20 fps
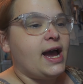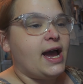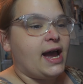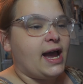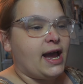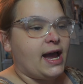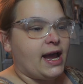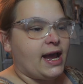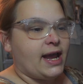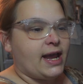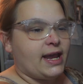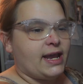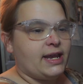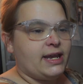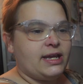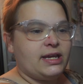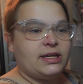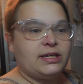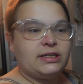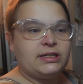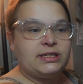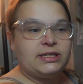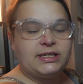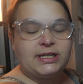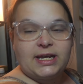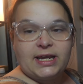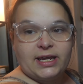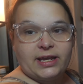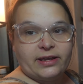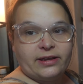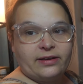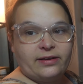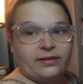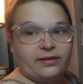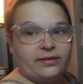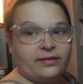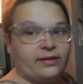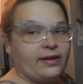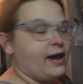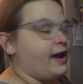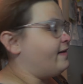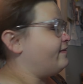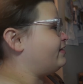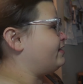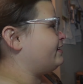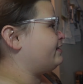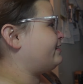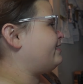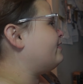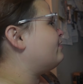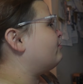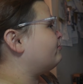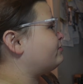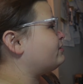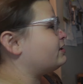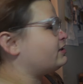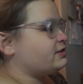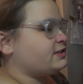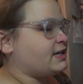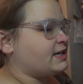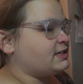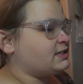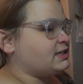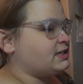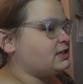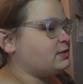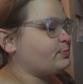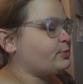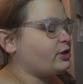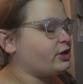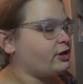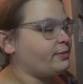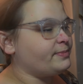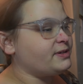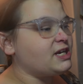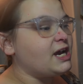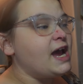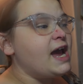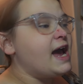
I did have it count for a sightseeing prompt.